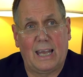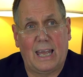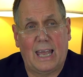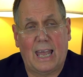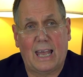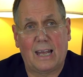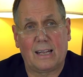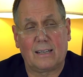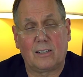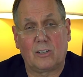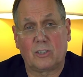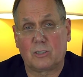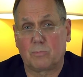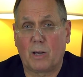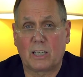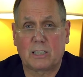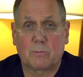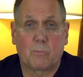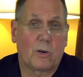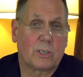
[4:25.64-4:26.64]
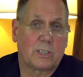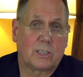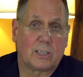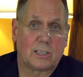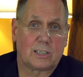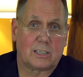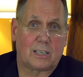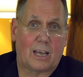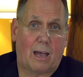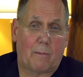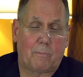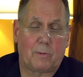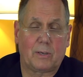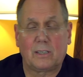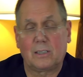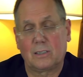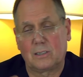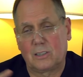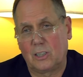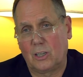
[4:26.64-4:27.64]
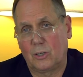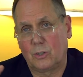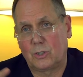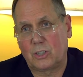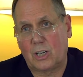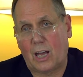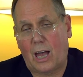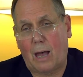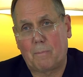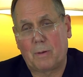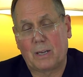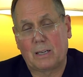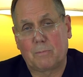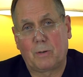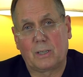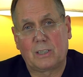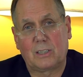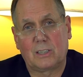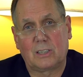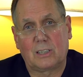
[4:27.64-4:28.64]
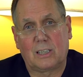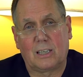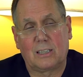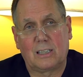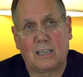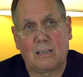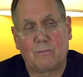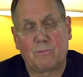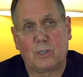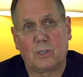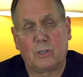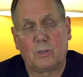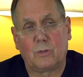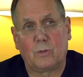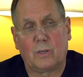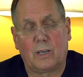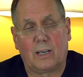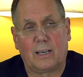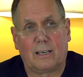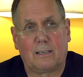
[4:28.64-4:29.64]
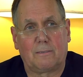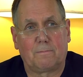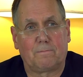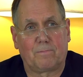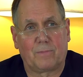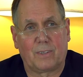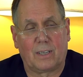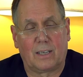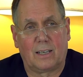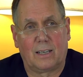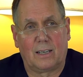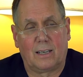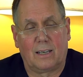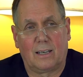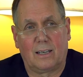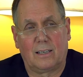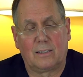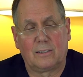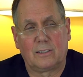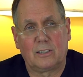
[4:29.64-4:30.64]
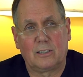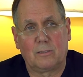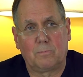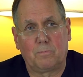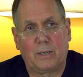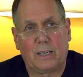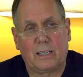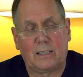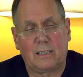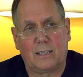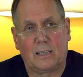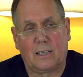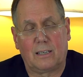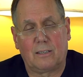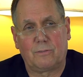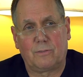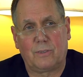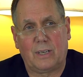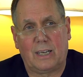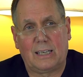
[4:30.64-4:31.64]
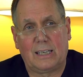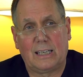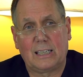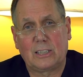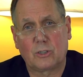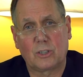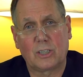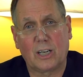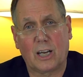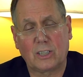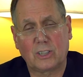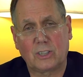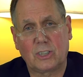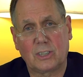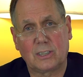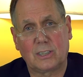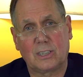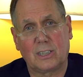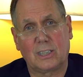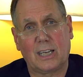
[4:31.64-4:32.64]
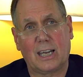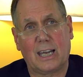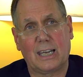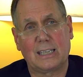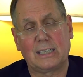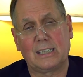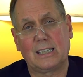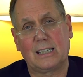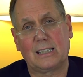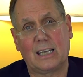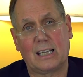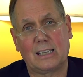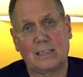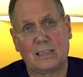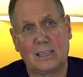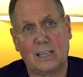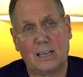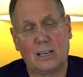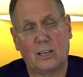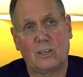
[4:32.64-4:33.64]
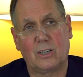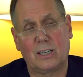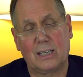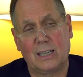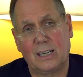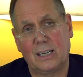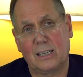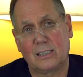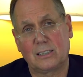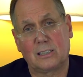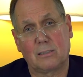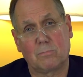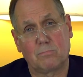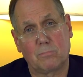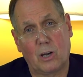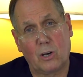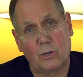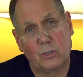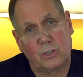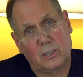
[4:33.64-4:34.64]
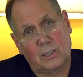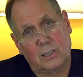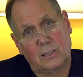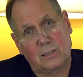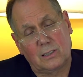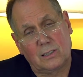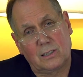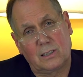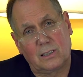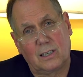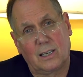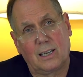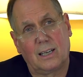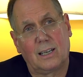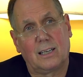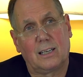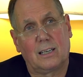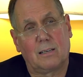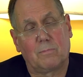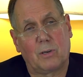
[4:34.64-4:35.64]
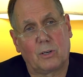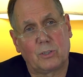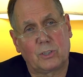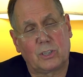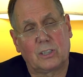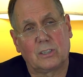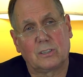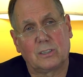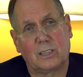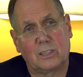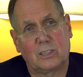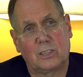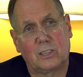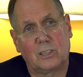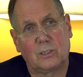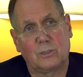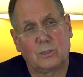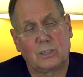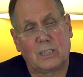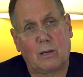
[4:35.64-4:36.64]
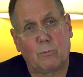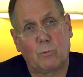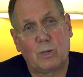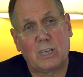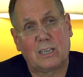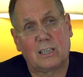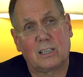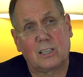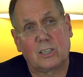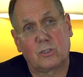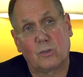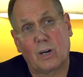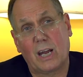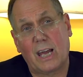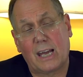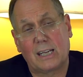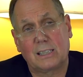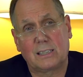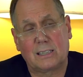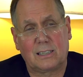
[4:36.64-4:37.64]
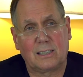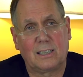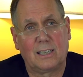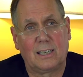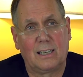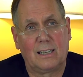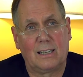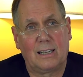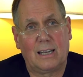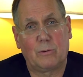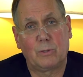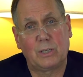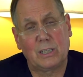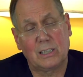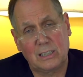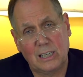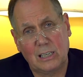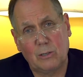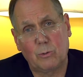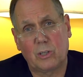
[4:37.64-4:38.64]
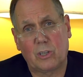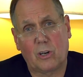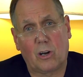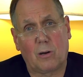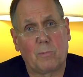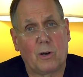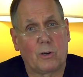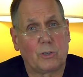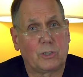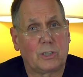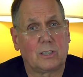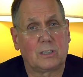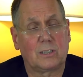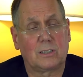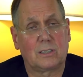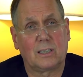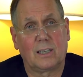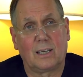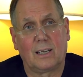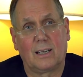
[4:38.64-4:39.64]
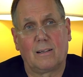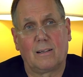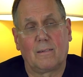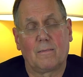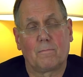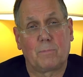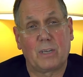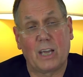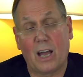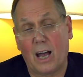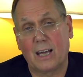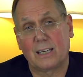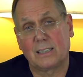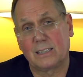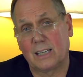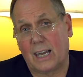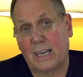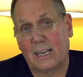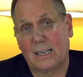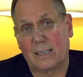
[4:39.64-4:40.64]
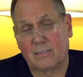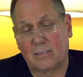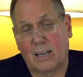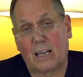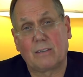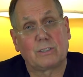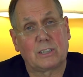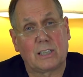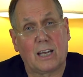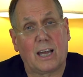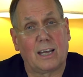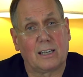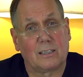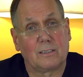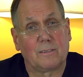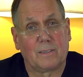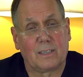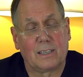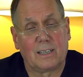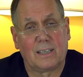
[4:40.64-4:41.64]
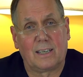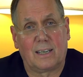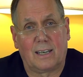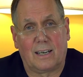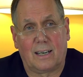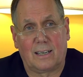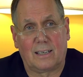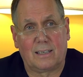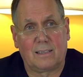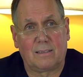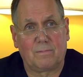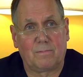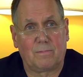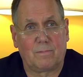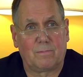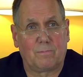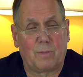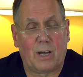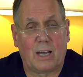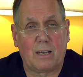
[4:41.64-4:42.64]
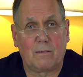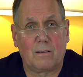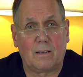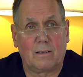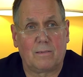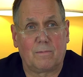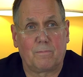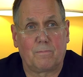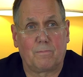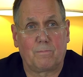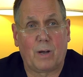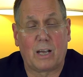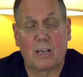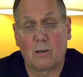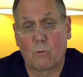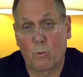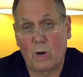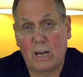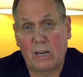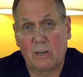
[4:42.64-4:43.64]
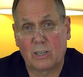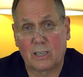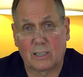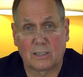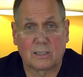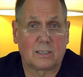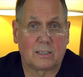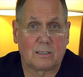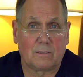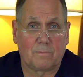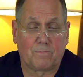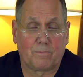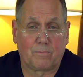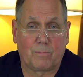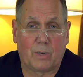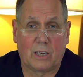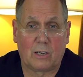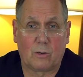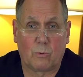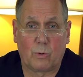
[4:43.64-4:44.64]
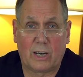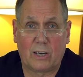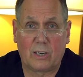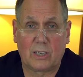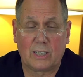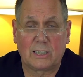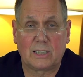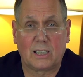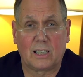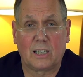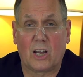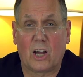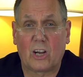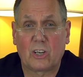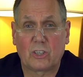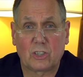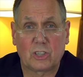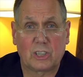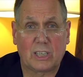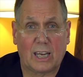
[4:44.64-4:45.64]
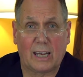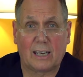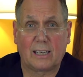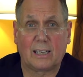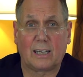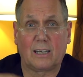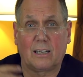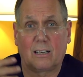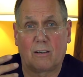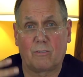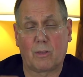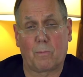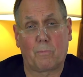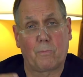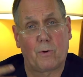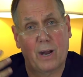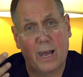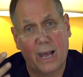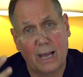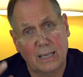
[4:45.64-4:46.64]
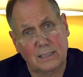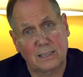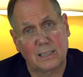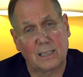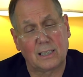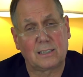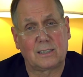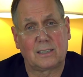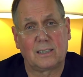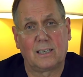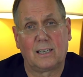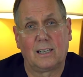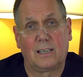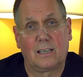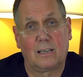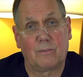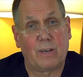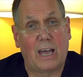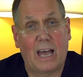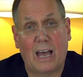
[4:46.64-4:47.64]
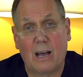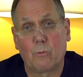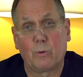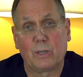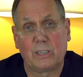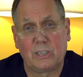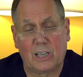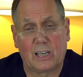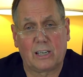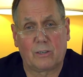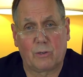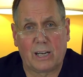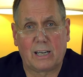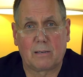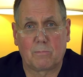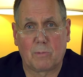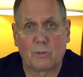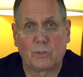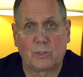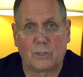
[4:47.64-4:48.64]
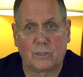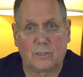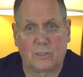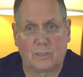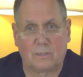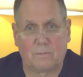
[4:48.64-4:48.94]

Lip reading: And there's much more to this topic. It's a huge topic, but this can give you a little bit of an introduction to the idea that there is emotional issues that we could address, and we could deal with our emotions beyond diet and lifestyle by awareness and the understanding of the process of how we generate emotions.